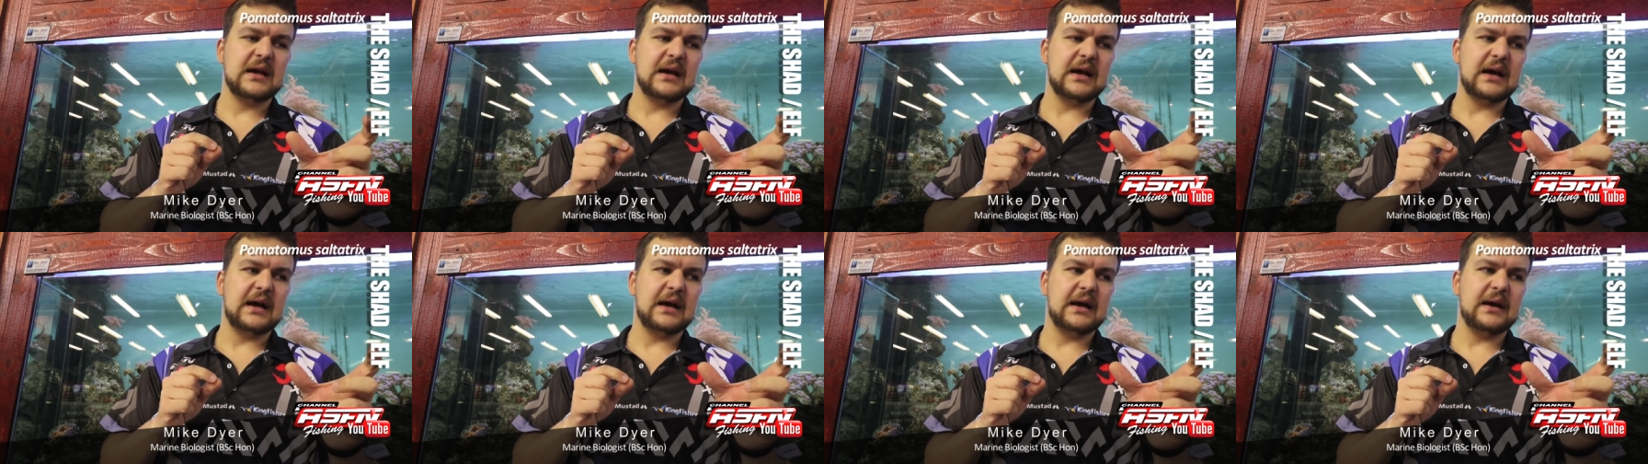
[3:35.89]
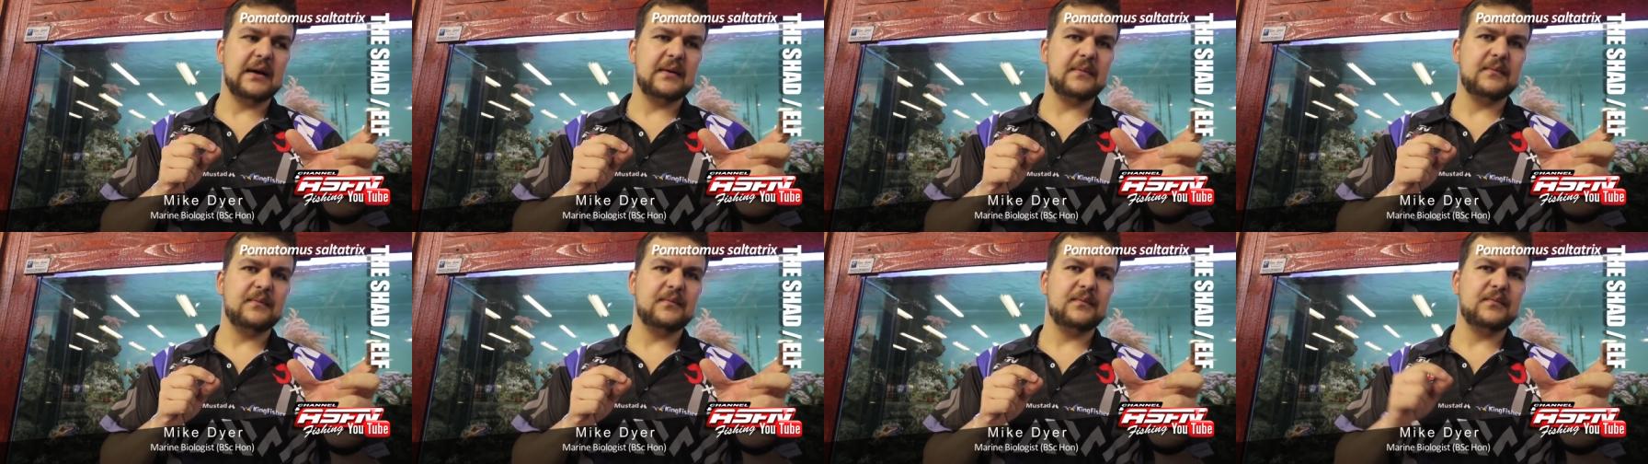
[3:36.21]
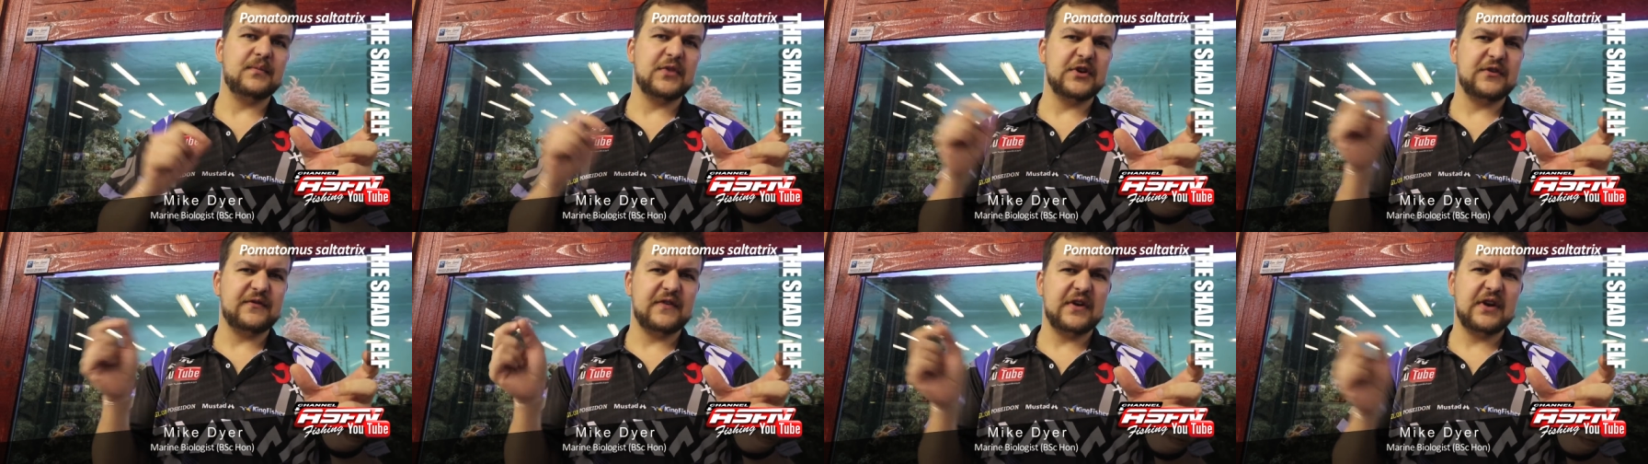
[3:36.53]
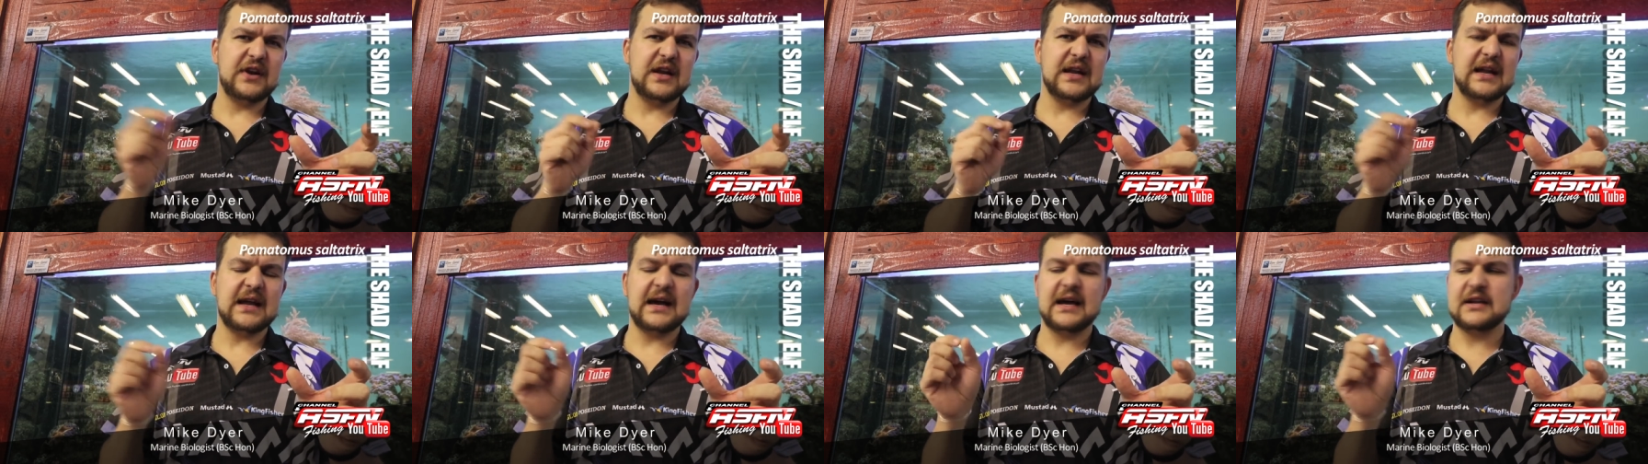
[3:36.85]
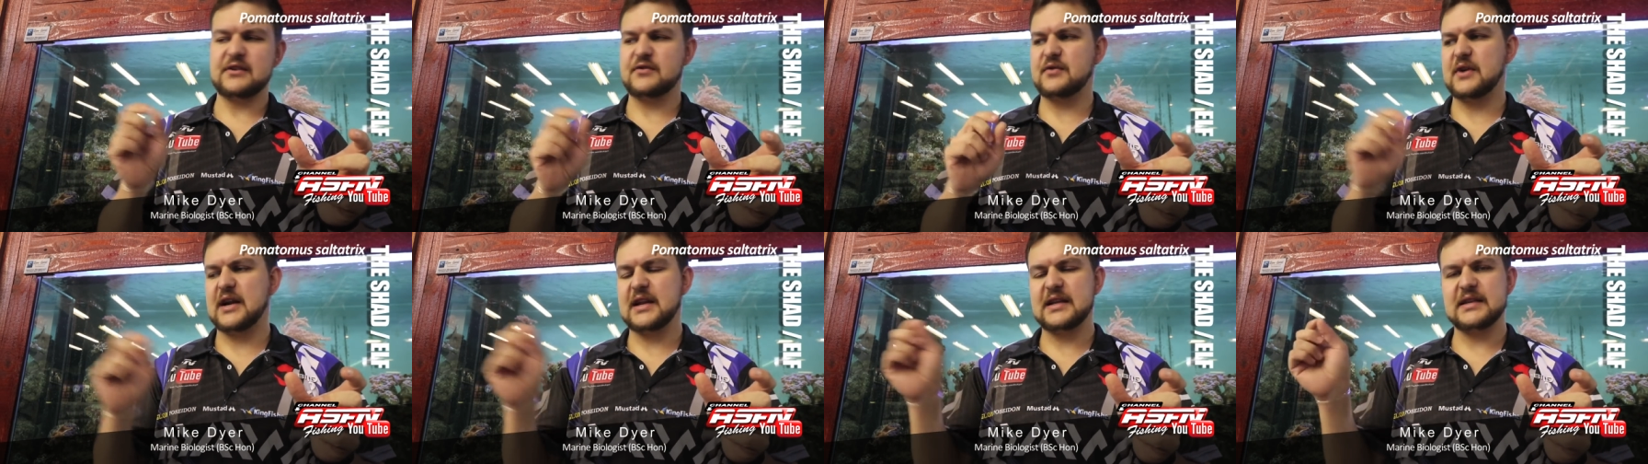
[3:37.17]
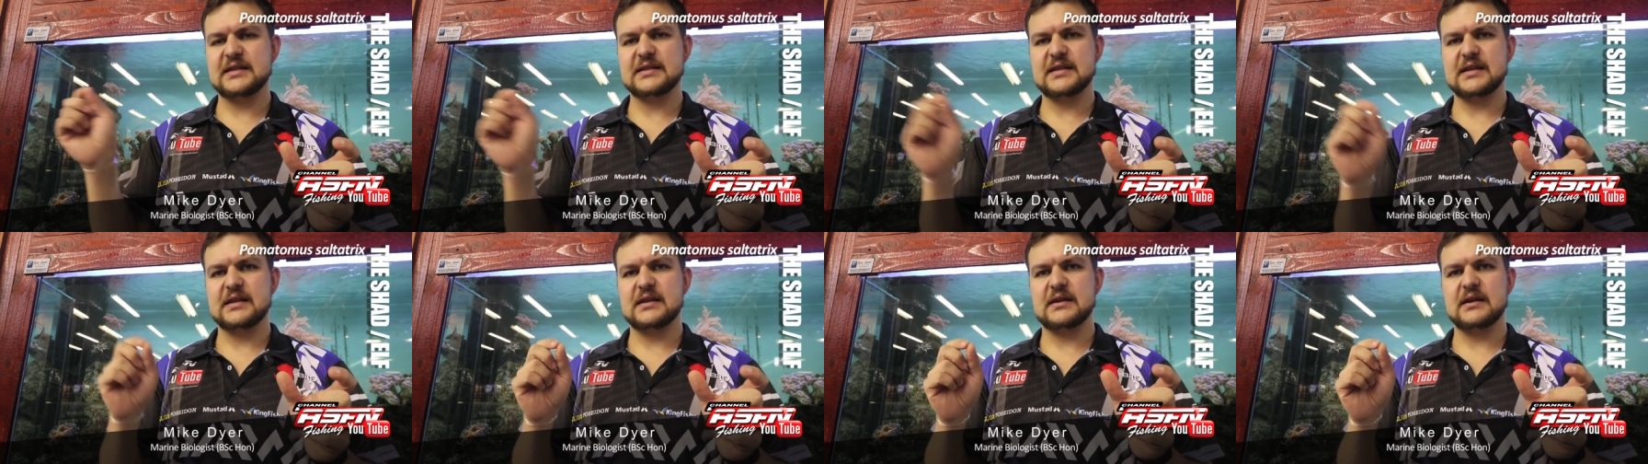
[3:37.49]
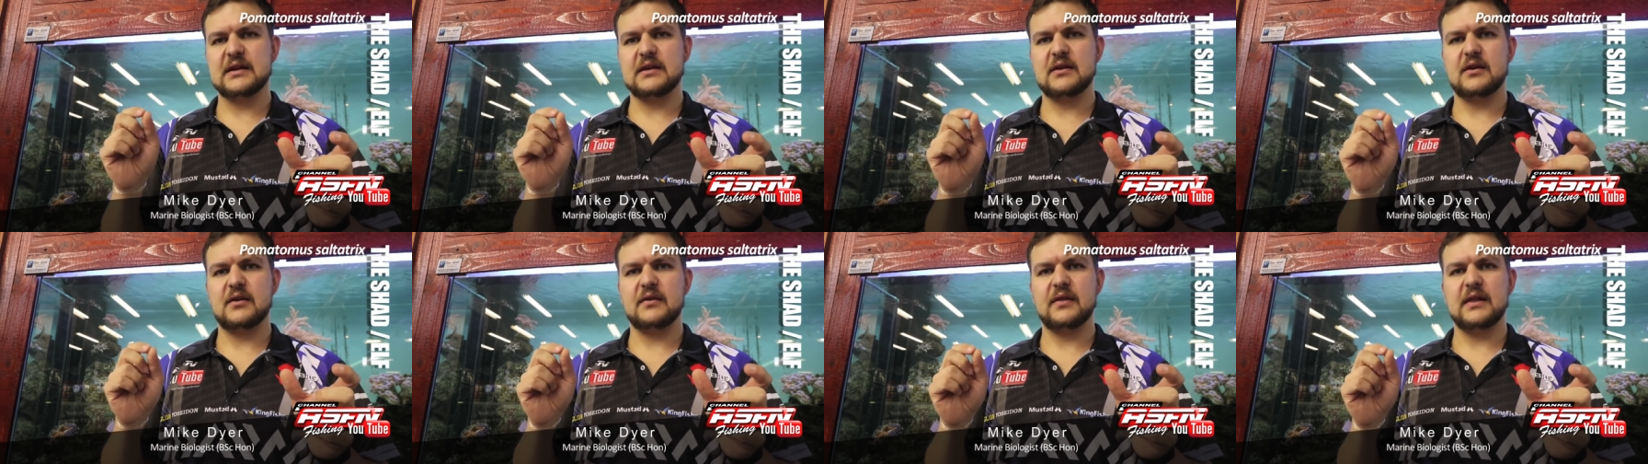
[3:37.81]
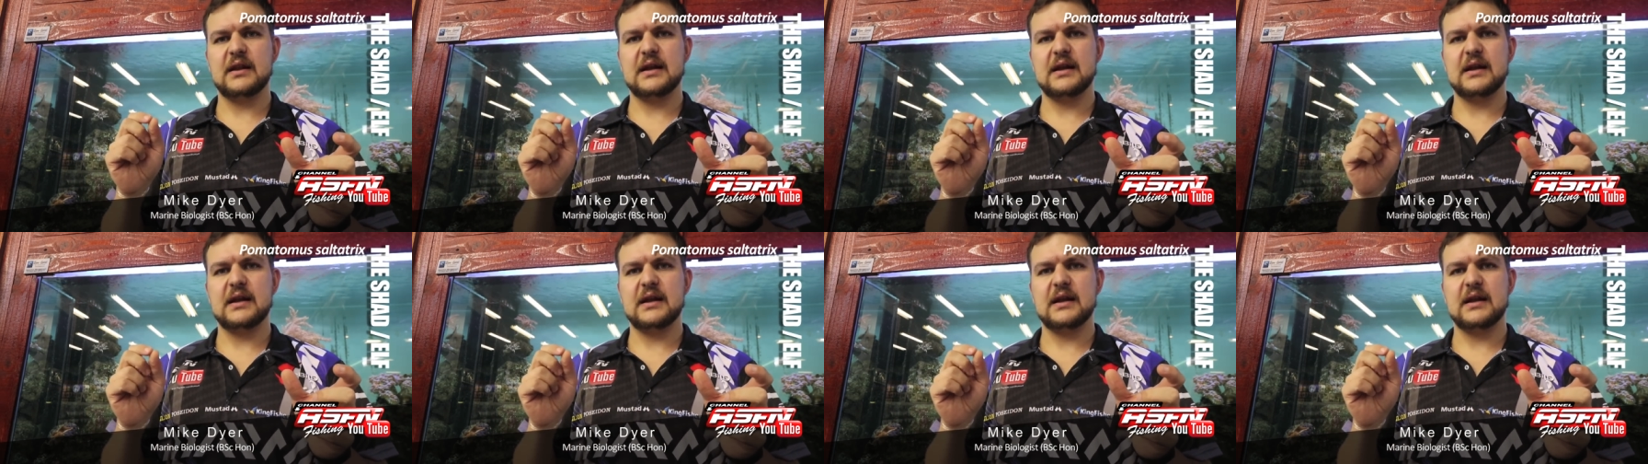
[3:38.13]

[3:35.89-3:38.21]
um, but very light running sinker along